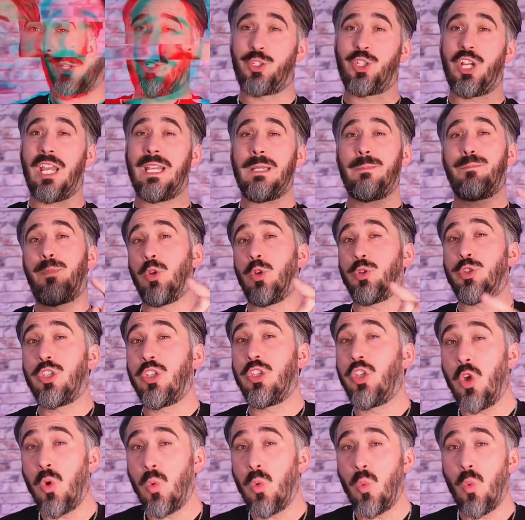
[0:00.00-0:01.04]
The cheat puts
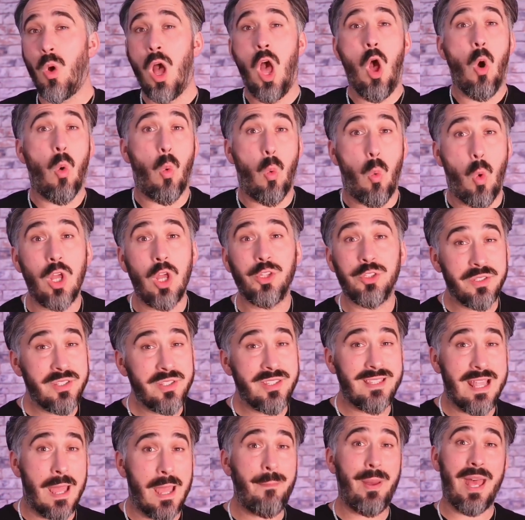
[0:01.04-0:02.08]
you one
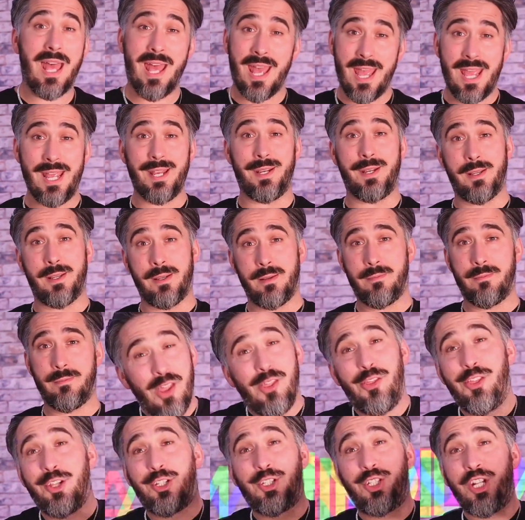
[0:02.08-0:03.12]
step ahead.
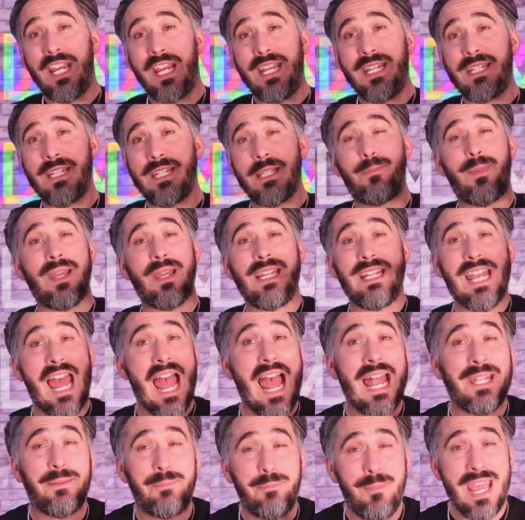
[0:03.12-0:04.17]
The cheat has been
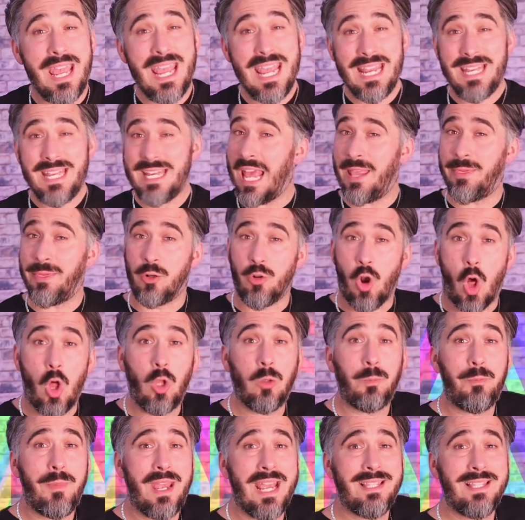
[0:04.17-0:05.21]
handmade and they're
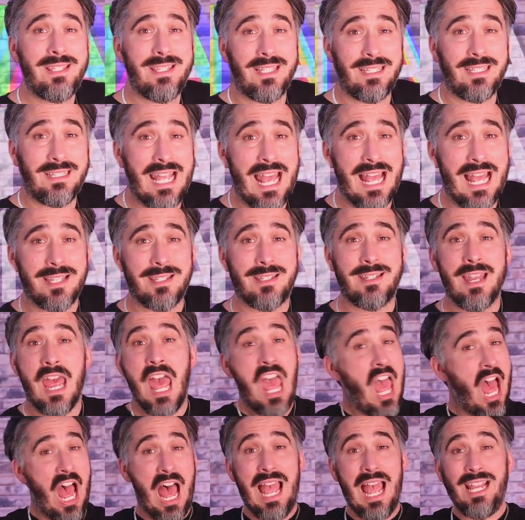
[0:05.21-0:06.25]
all made to last.
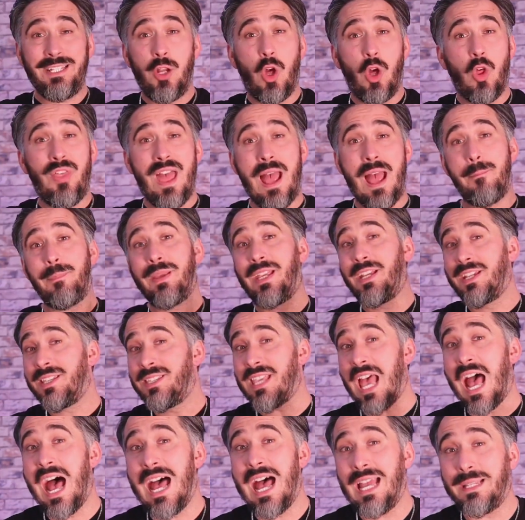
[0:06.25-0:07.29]
I know that
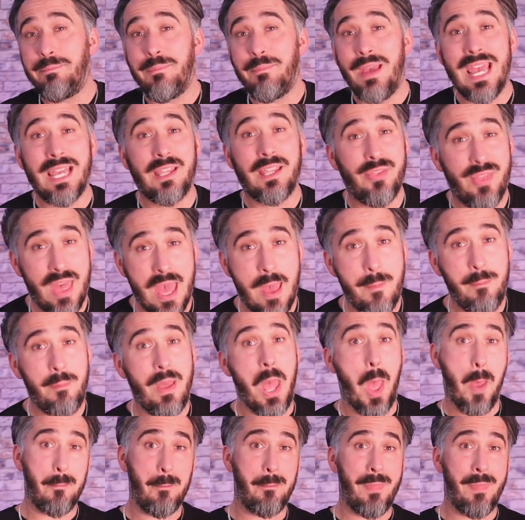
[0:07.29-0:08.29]
because I make them